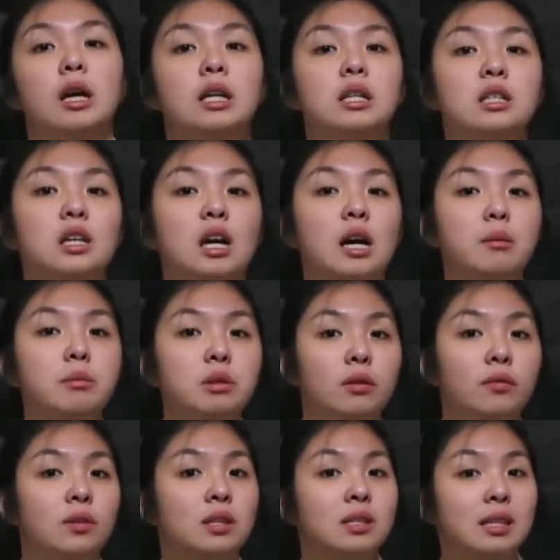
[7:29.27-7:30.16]
In terms
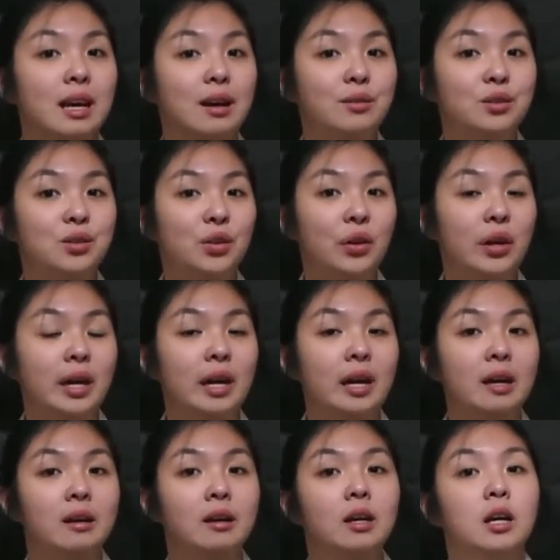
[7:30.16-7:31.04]
of the sounds you
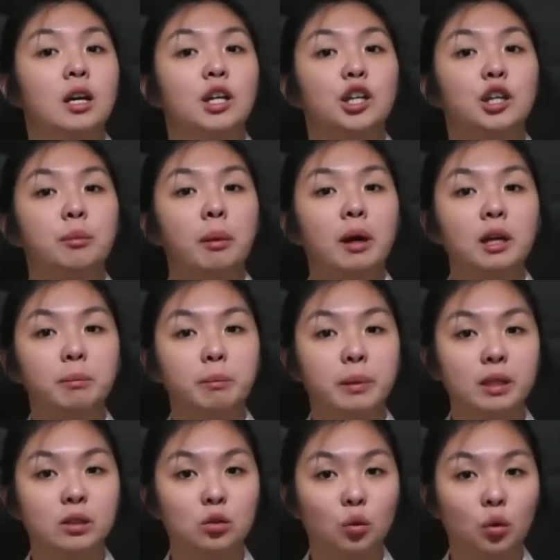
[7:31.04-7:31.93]
hear, you might
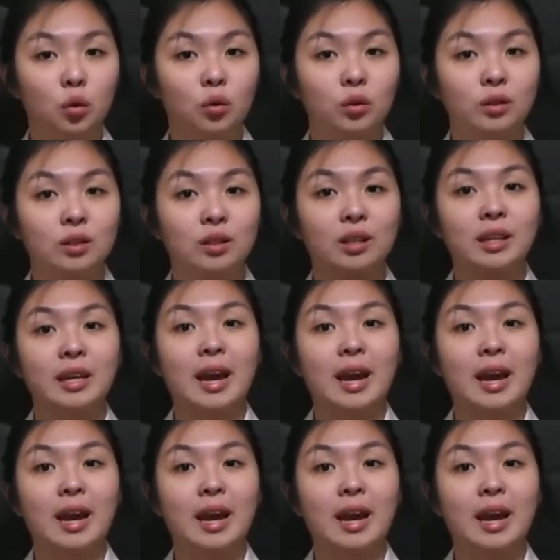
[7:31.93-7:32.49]
be drawn to